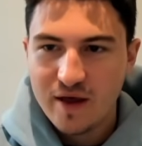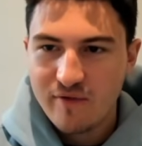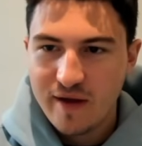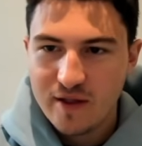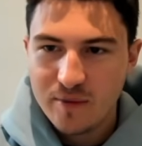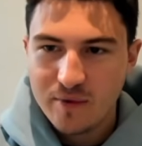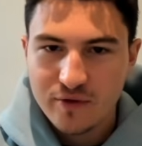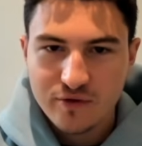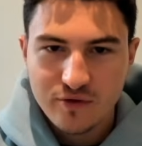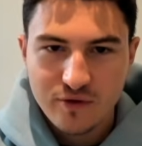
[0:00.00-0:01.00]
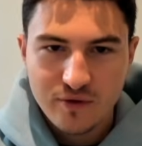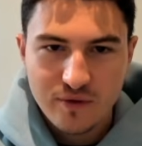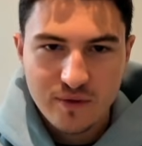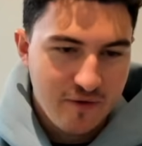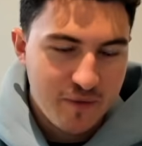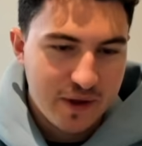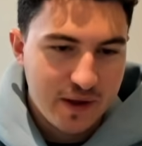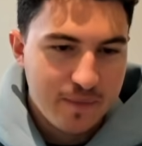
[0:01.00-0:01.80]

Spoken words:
available to everybody.